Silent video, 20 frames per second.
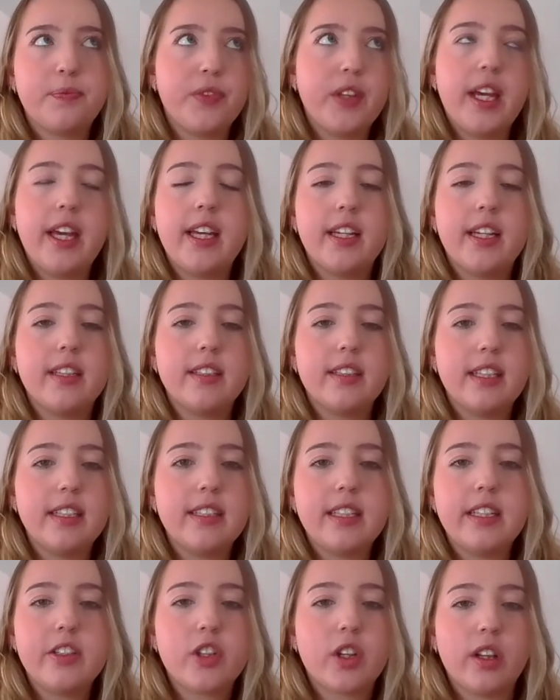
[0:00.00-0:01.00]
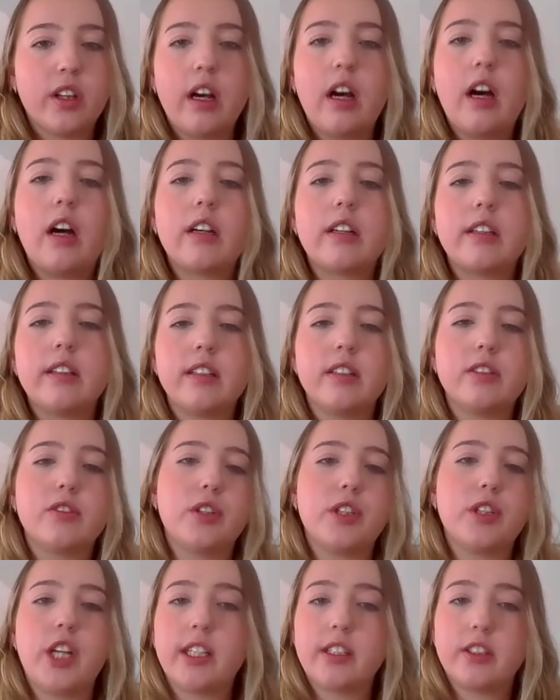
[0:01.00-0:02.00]
They teach along the
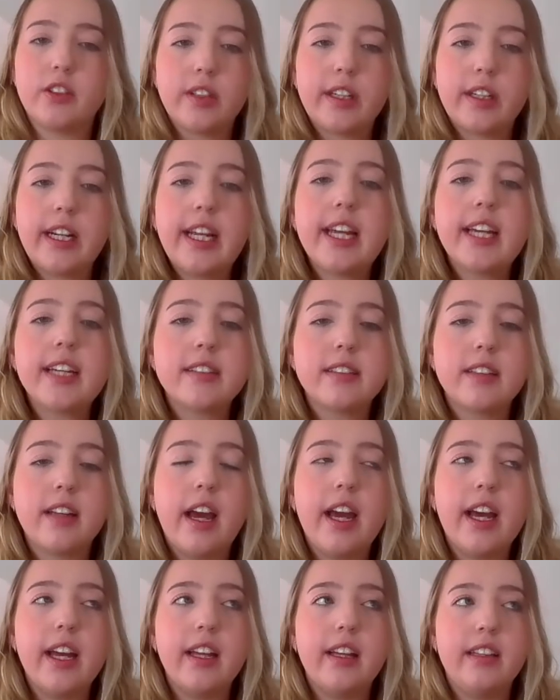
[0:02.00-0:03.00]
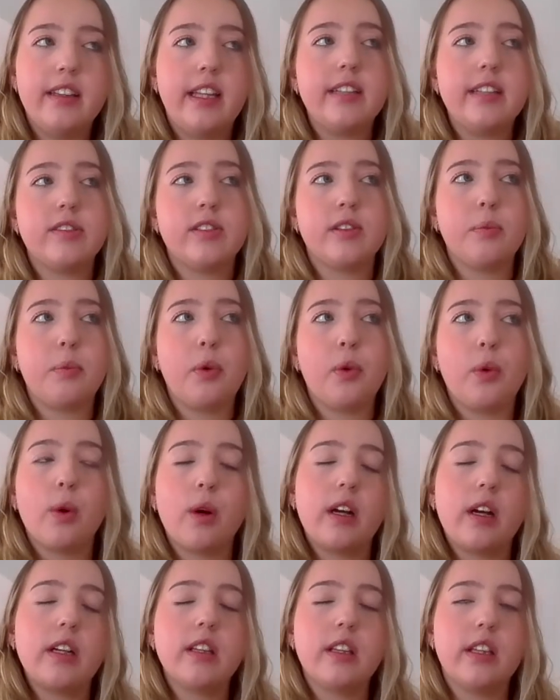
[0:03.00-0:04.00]
trajectory and they
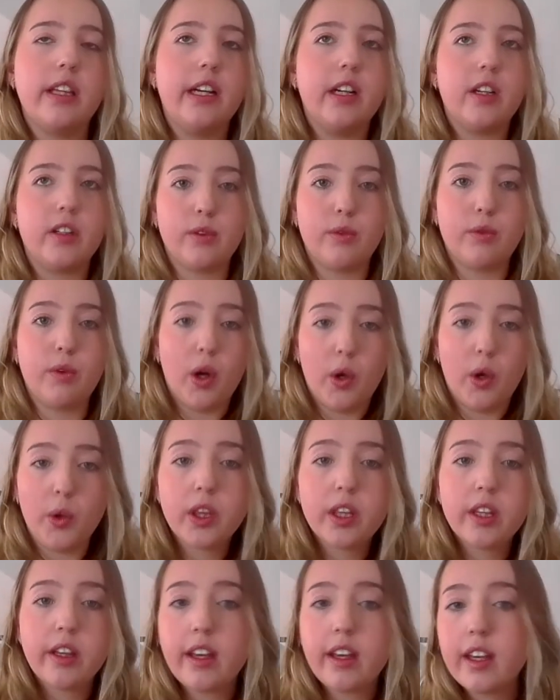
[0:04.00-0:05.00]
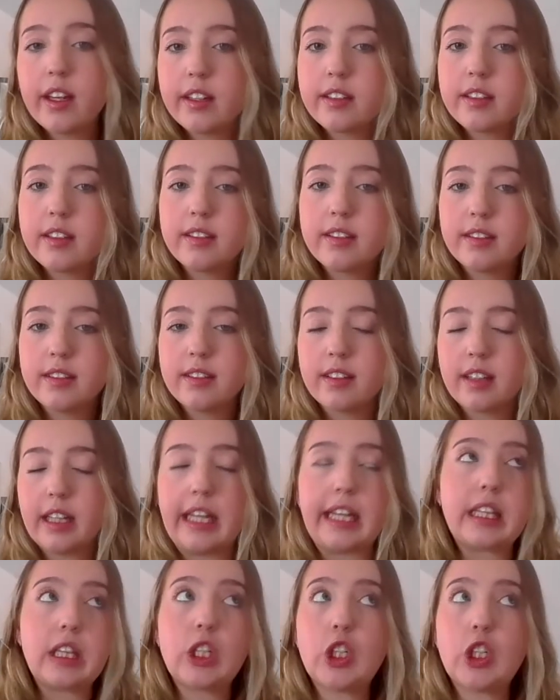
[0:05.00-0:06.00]
support their growth in
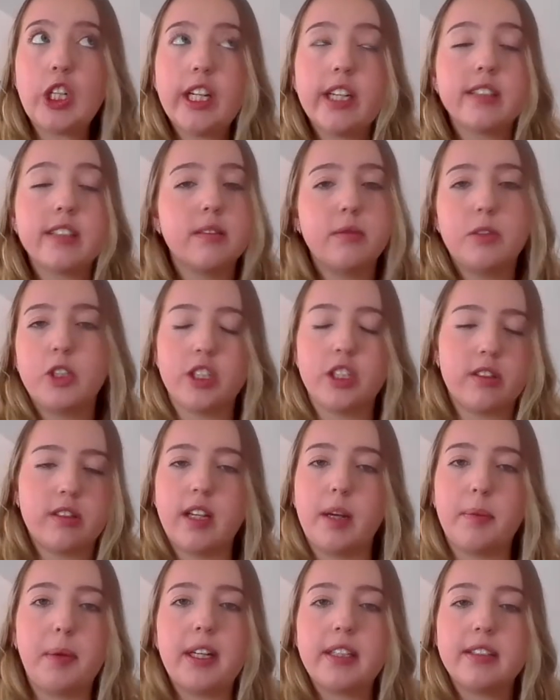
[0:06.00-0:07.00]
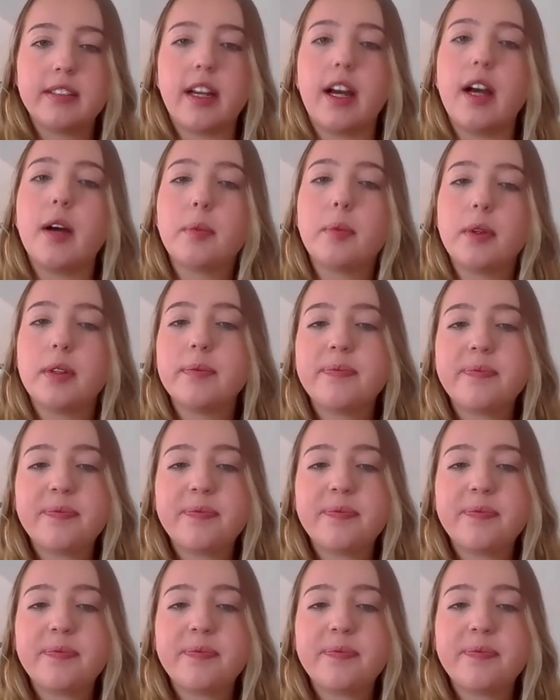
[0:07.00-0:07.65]
like learning just step by step.